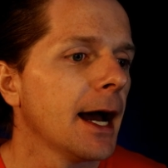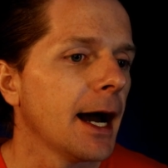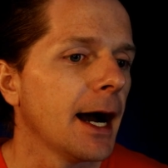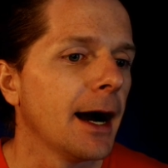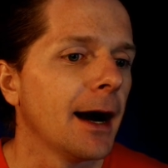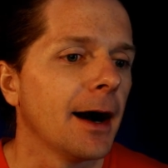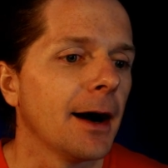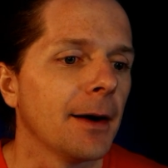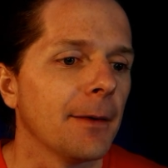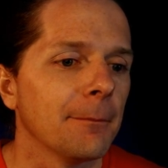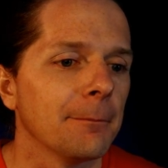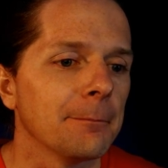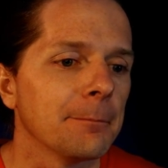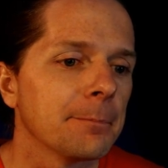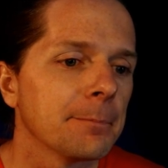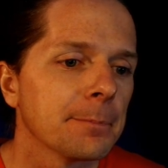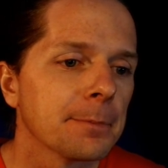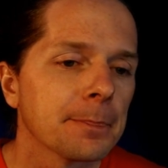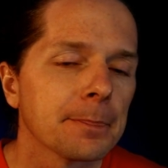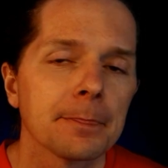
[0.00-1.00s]

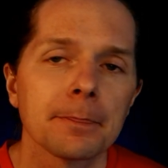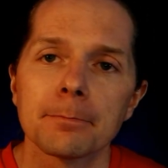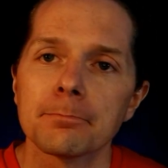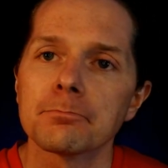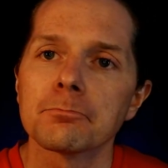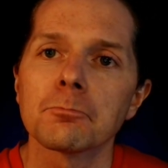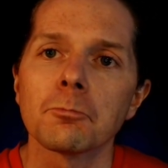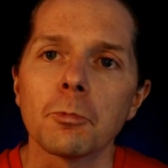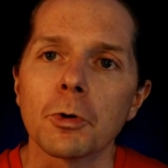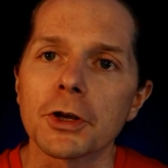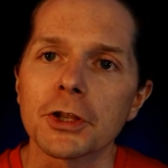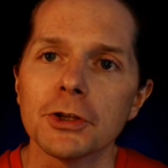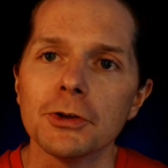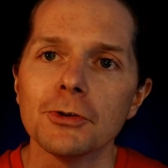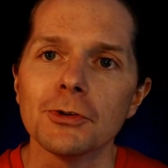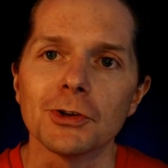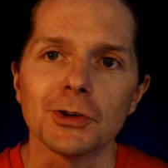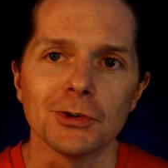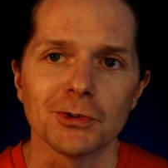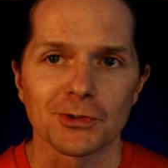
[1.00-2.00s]
What do you
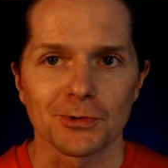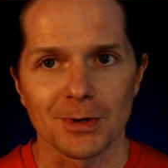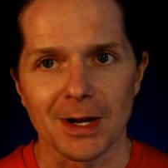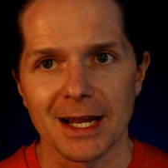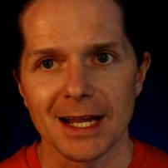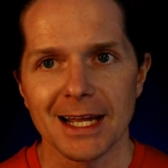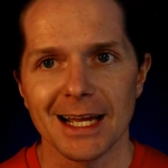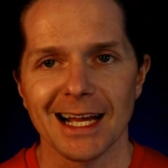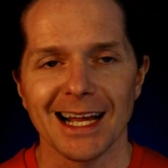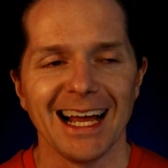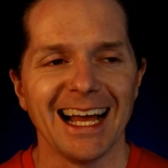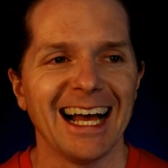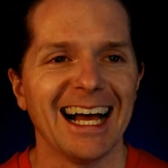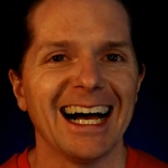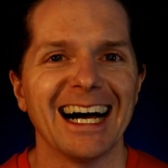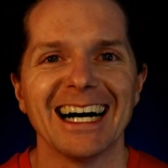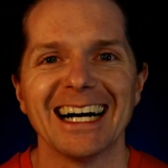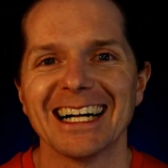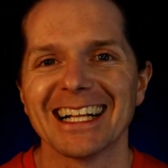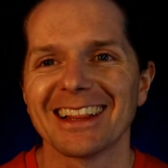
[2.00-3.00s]
use, right?
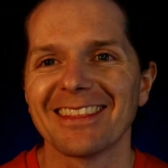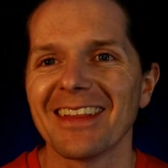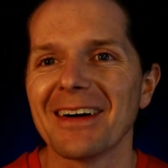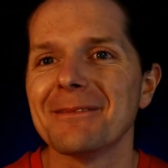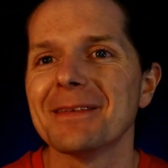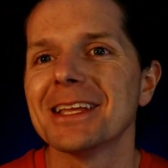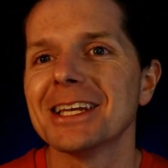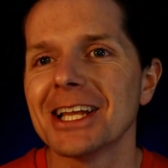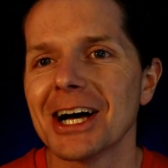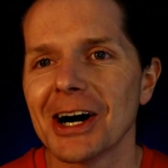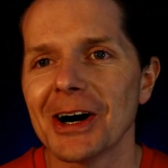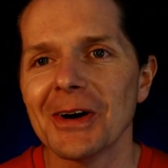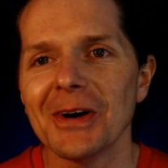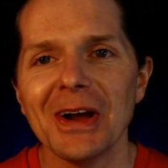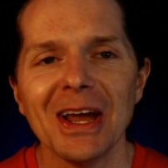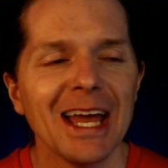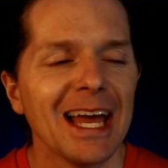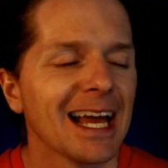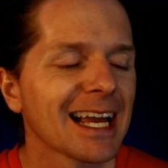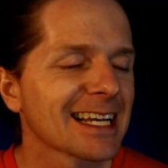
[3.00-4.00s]
Let me know,
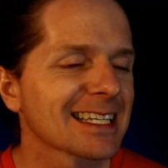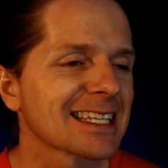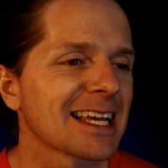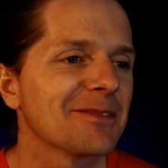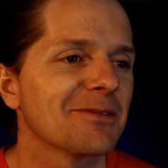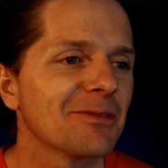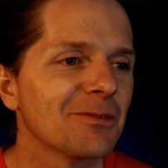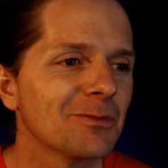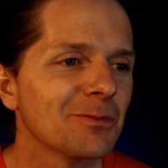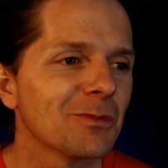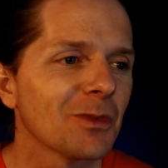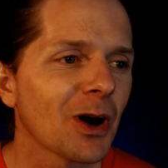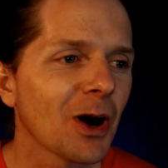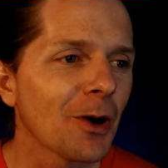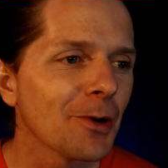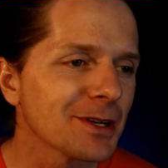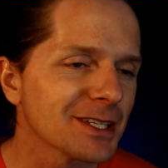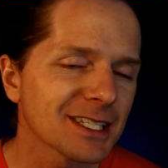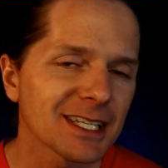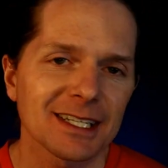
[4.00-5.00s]
because I'm
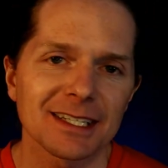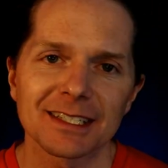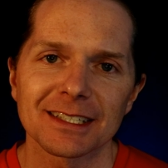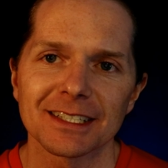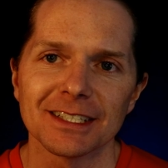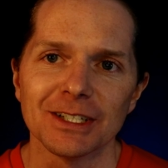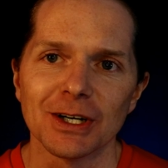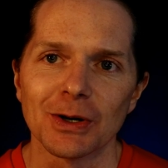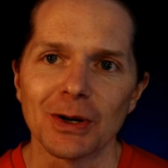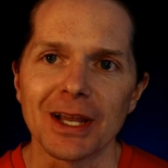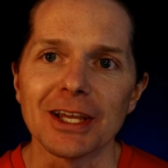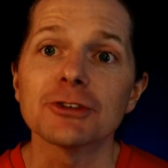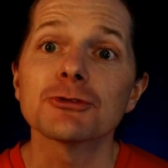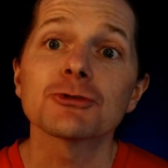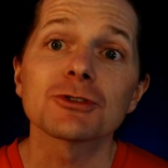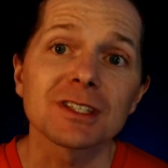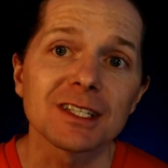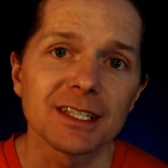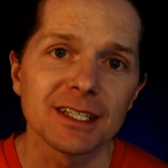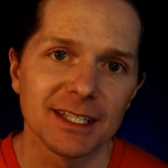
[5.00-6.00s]
always
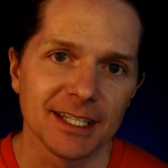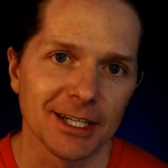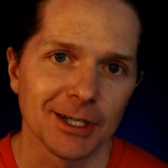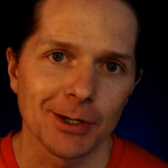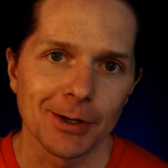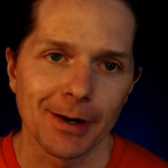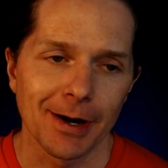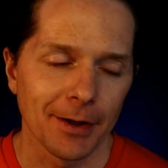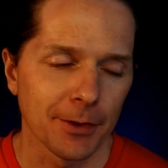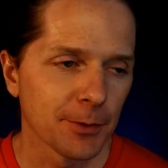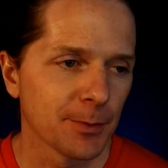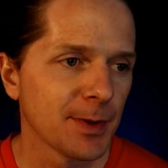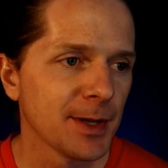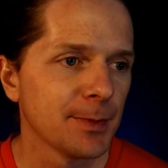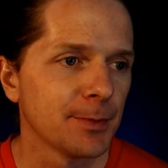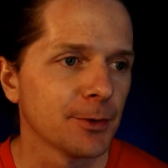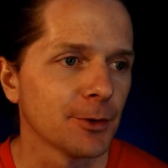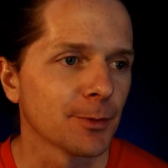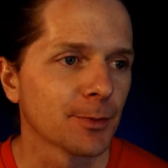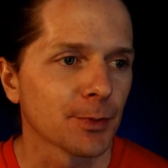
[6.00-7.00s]
interested to hear how other
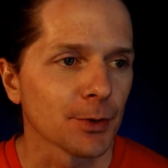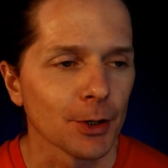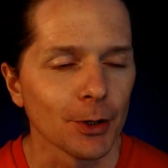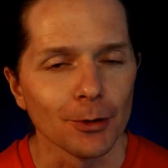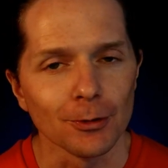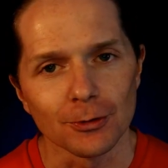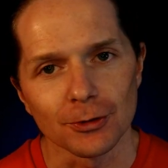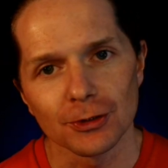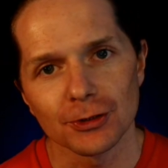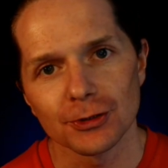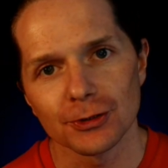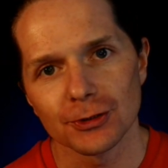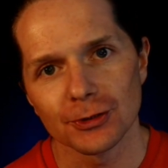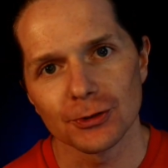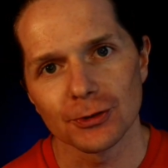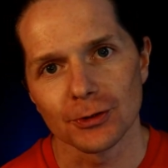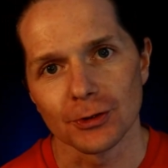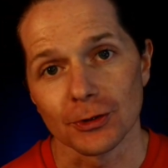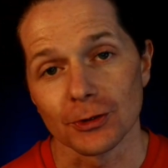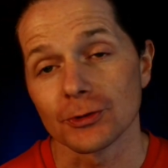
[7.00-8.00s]
people approach
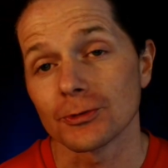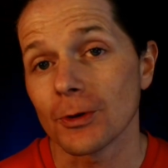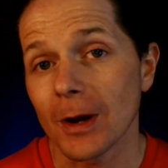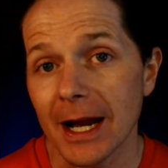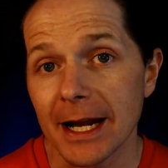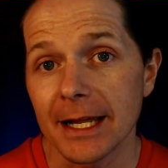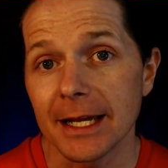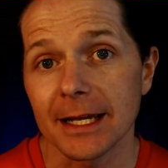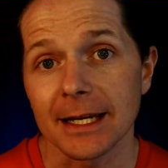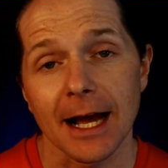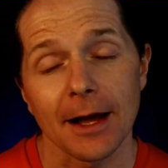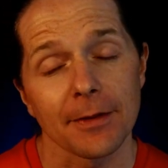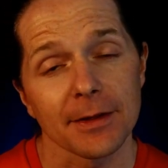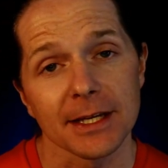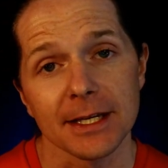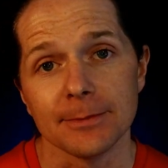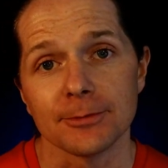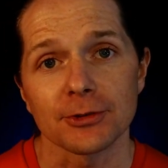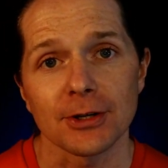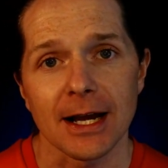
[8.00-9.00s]
their training and how they
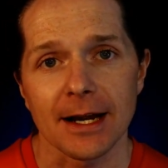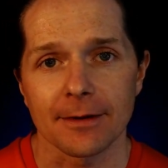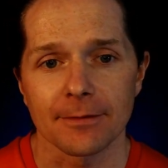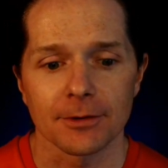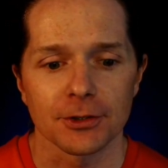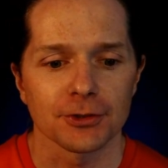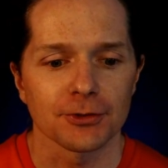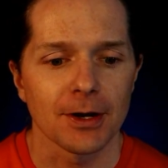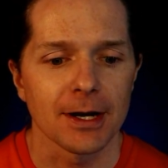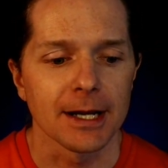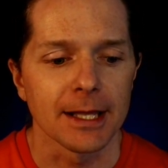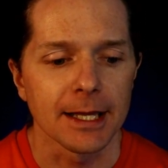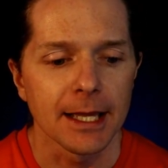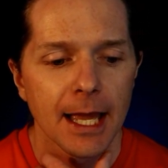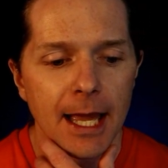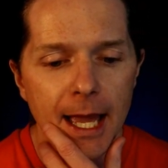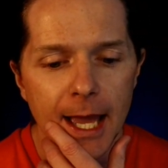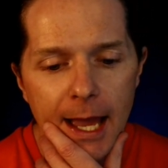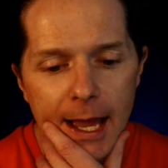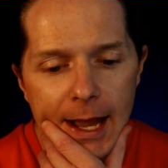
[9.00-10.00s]
keep track of their training.